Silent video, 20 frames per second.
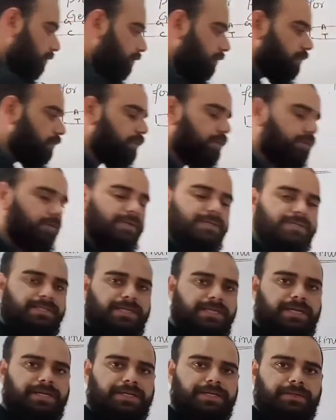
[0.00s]

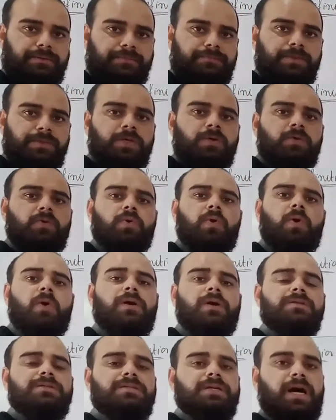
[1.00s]
universality.
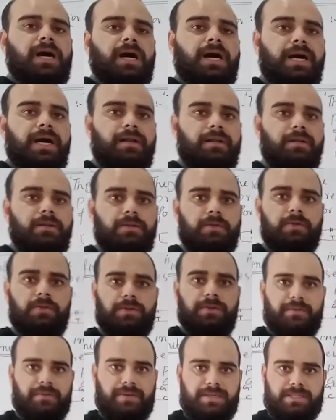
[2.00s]
Codes are
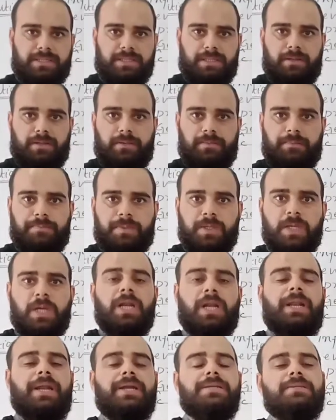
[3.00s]
universal.
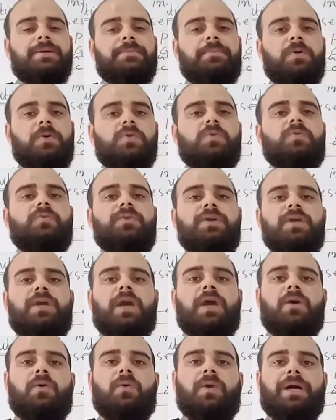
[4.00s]
Let's suppose we
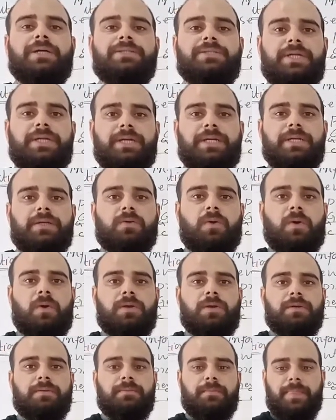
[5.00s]
have a genetic
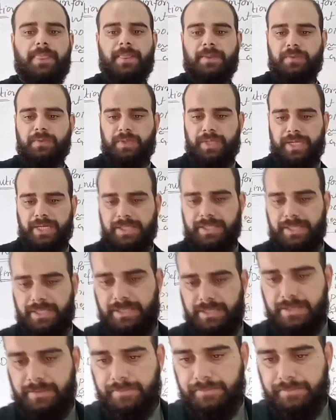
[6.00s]
code that is